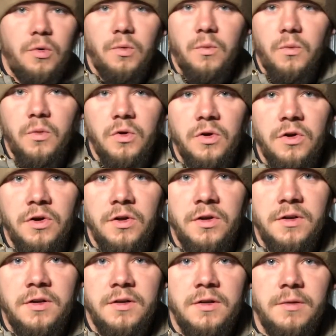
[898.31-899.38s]
wood,
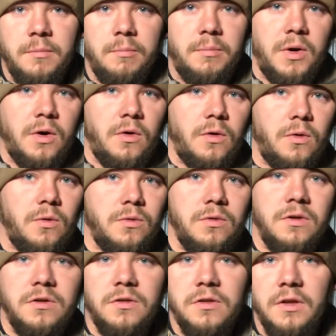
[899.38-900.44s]
bone,
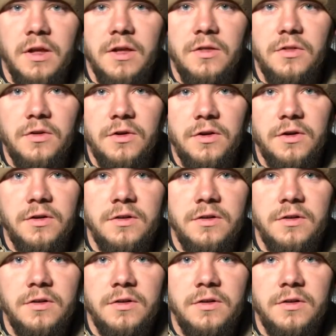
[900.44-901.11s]
leather,